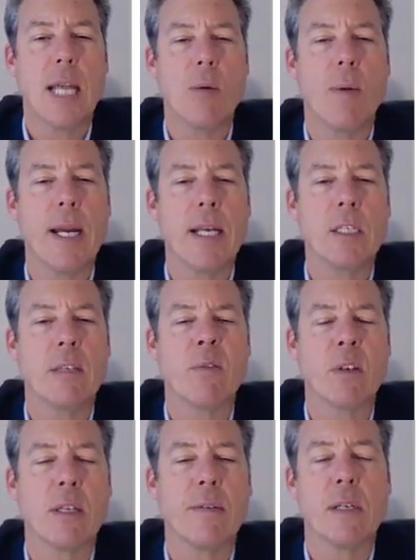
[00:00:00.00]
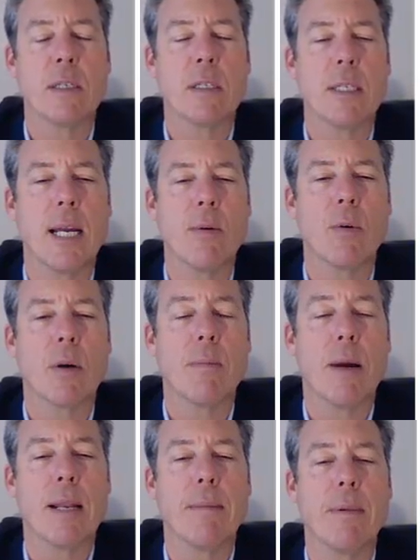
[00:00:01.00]
State wages, if you're living in a state
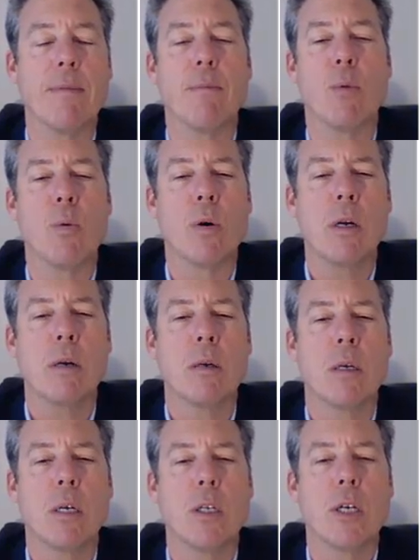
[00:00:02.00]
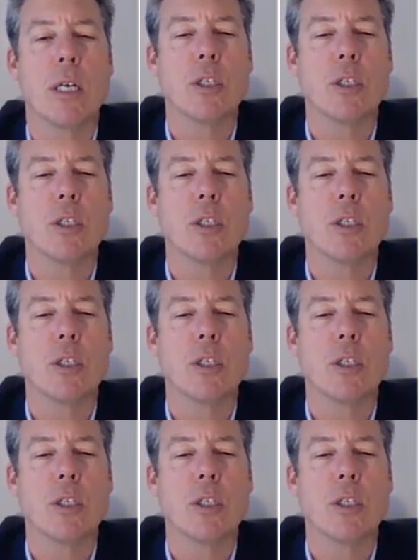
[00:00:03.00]
where it might be more,